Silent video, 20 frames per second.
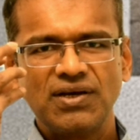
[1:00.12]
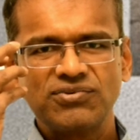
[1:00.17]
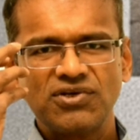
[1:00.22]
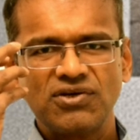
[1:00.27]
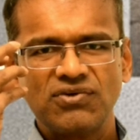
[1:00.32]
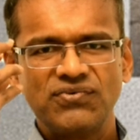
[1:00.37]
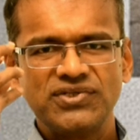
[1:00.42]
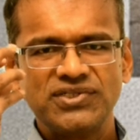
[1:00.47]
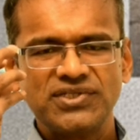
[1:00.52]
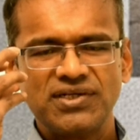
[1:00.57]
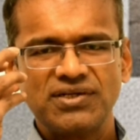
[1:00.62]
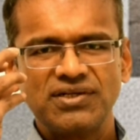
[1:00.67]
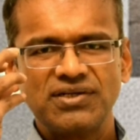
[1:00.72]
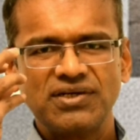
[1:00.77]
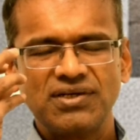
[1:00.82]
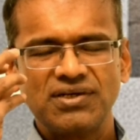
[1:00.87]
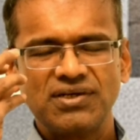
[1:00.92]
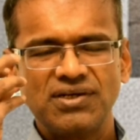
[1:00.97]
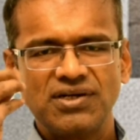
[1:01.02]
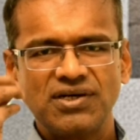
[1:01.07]
or vision
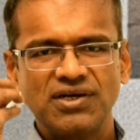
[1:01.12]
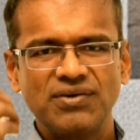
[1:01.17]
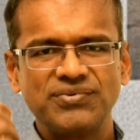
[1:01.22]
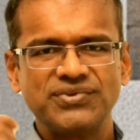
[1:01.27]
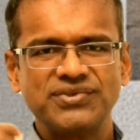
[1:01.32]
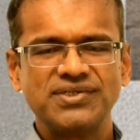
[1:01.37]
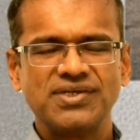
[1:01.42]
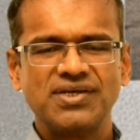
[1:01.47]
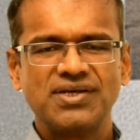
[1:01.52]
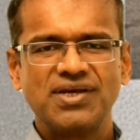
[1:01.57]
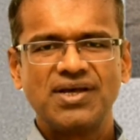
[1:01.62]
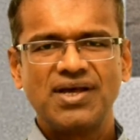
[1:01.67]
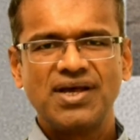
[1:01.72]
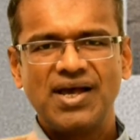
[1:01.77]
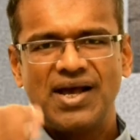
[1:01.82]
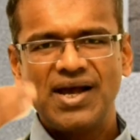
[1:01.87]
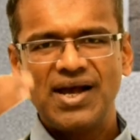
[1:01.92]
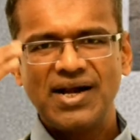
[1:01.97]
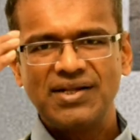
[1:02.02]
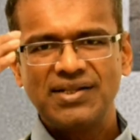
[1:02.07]
nerves,
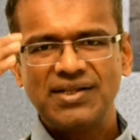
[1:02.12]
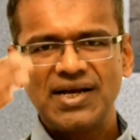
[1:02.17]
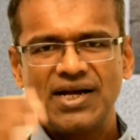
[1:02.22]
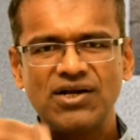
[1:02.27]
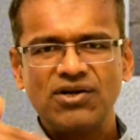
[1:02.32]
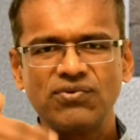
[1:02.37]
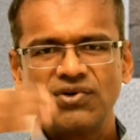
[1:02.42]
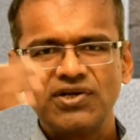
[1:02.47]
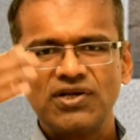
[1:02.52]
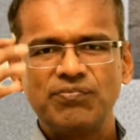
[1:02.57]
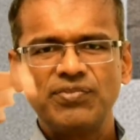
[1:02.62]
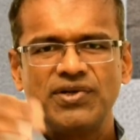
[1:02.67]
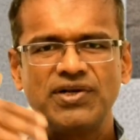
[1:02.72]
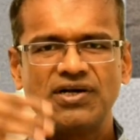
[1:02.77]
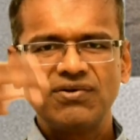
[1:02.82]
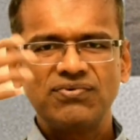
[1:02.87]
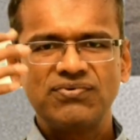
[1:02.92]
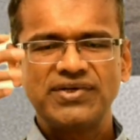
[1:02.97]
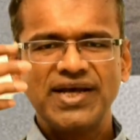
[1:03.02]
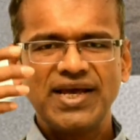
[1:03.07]
and that over a period
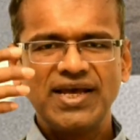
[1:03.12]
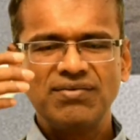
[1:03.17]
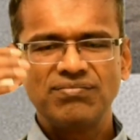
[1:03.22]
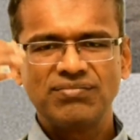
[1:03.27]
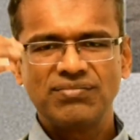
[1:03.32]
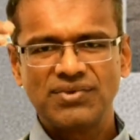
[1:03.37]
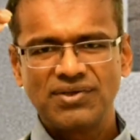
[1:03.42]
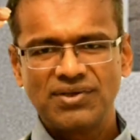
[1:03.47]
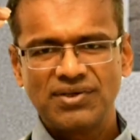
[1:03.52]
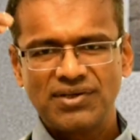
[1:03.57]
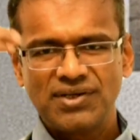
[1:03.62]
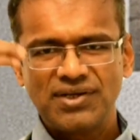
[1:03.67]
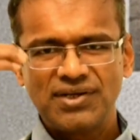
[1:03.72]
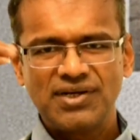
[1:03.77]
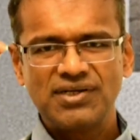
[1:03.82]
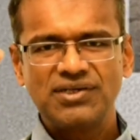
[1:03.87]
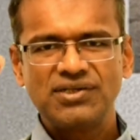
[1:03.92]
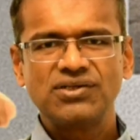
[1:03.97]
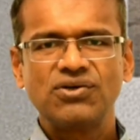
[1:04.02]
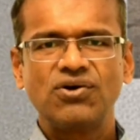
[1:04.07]
of time
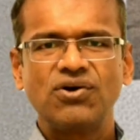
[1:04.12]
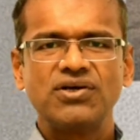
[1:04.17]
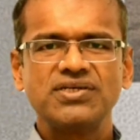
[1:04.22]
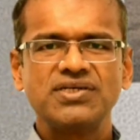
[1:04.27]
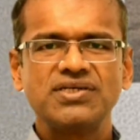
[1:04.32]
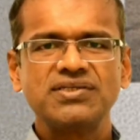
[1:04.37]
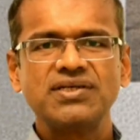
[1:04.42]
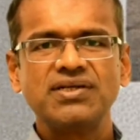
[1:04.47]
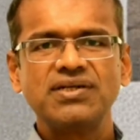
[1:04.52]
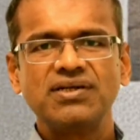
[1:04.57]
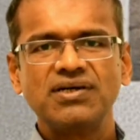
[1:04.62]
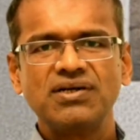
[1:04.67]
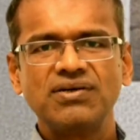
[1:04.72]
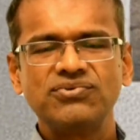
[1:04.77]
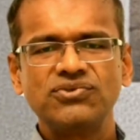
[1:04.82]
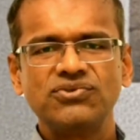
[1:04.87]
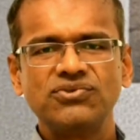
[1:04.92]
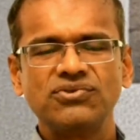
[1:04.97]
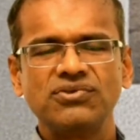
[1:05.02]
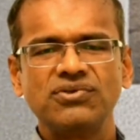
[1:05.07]
it causes the nerves
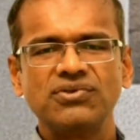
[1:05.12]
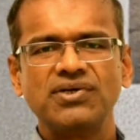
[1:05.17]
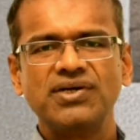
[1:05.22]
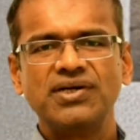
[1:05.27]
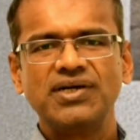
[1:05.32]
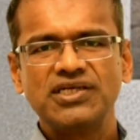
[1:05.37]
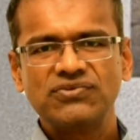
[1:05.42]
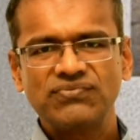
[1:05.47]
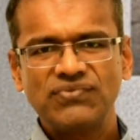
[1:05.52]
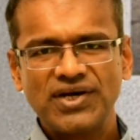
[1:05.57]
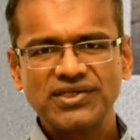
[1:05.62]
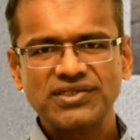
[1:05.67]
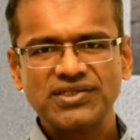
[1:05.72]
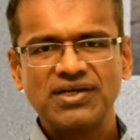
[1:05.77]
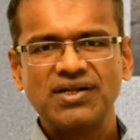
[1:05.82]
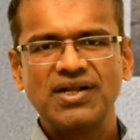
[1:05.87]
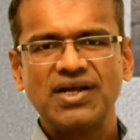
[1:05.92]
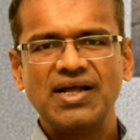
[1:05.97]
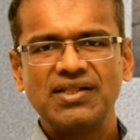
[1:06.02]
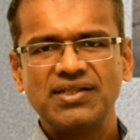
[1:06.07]
to
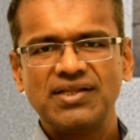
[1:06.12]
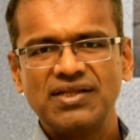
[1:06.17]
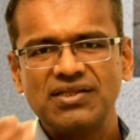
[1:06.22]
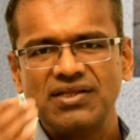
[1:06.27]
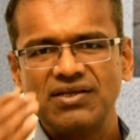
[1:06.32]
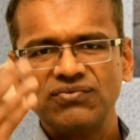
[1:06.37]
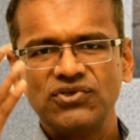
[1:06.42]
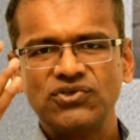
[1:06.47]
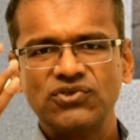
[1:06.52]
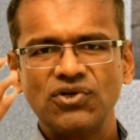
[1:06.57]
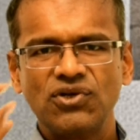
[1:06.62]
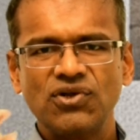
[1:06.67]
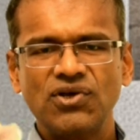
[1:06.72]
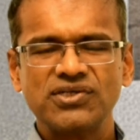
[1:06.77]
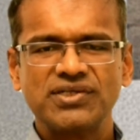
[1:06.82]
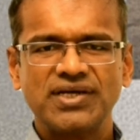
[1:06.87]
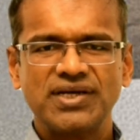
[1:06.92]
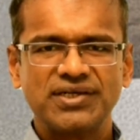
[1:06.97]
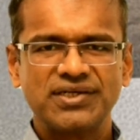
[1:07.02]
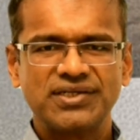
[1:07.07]
dysfunction, and then the visual
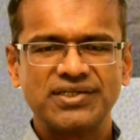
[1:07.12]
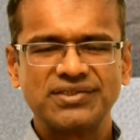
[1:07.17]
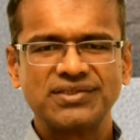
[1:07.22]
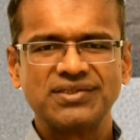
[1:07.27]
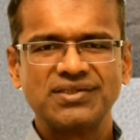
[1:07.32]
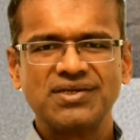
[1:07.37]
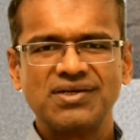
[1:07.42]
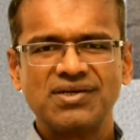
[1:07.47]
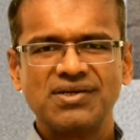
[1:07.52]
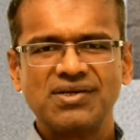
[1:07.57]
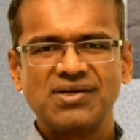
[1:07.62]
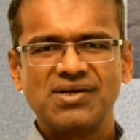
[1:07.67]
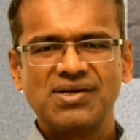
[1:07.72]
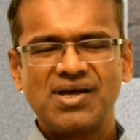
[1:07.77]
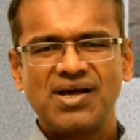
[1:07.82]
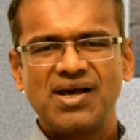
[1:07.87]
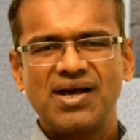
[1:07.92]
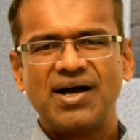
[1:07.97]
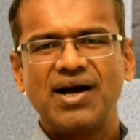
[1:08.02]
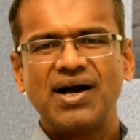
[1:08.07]
loss occurs.
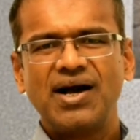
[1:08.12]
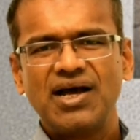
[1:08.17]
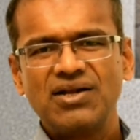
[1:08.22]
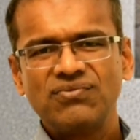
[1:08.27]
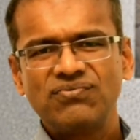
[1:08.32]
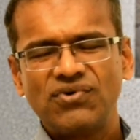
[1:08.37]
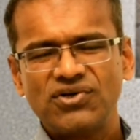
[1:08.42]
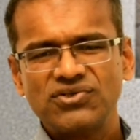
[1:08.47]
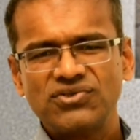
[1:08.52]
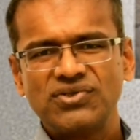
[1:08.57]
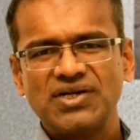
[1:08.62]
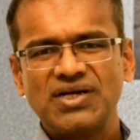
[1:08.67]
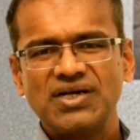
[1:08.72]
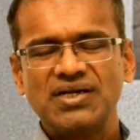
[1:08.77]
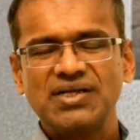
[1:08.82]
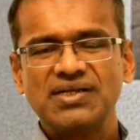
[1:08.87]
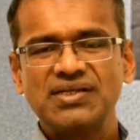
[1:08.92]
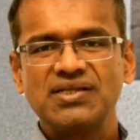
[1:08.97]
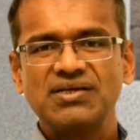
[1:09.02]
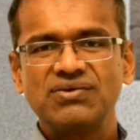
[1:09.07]

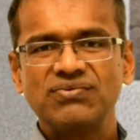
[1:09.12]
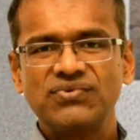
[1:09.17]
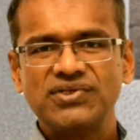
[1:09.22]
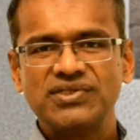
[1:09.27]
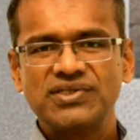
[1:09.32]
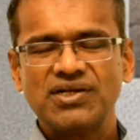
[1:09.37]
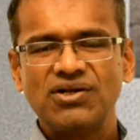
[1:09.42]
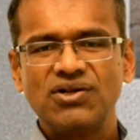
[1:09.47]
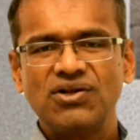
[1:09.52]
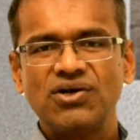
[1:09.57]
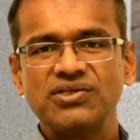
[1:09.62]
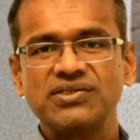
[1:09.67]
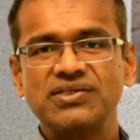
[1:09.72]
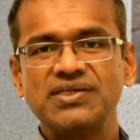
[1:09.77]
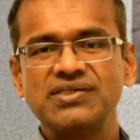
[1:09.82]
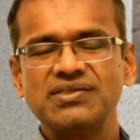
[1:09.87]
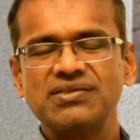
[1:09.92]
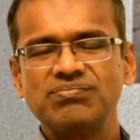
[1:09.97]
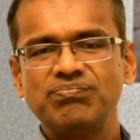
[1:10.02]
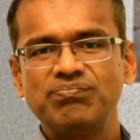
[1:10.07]
Unfortunately, the vision loss
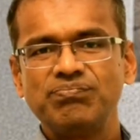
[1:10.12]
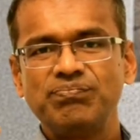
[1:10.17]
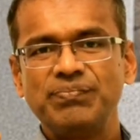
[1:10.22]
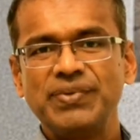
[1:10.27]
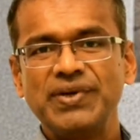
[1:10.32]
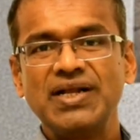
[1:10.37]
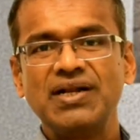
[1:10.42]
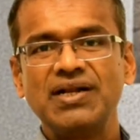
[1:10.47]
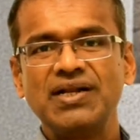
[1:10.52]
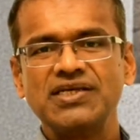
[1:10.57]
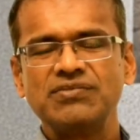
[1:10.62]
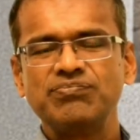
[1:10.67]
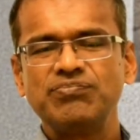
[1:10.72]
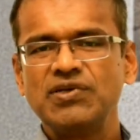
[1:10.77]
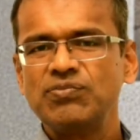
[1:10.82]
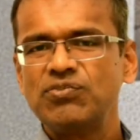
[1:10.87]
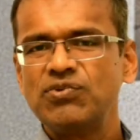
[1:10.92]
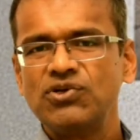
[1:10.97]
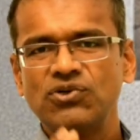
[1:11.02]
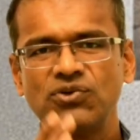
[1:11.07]
is painless.
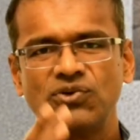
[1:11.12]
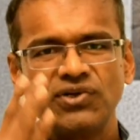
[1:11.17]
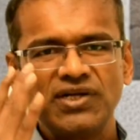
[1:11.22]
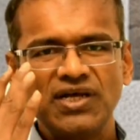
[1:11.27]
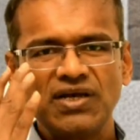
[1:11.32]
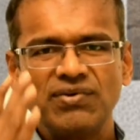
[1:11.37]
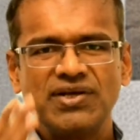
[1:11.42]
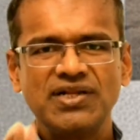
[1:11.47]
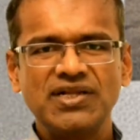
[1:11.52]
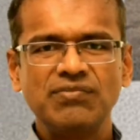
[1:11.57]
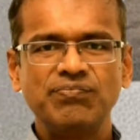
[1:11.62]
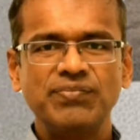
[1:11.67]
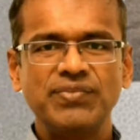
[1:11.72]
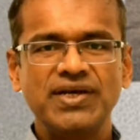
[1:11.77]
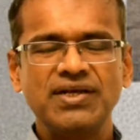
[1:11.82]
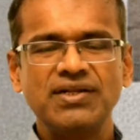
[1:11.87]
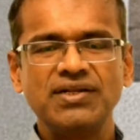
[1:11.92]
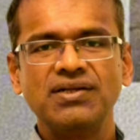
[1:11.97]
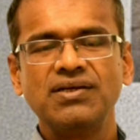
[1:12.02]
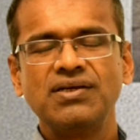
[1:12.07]
People don't have any
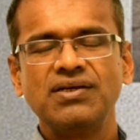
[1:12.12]
pain,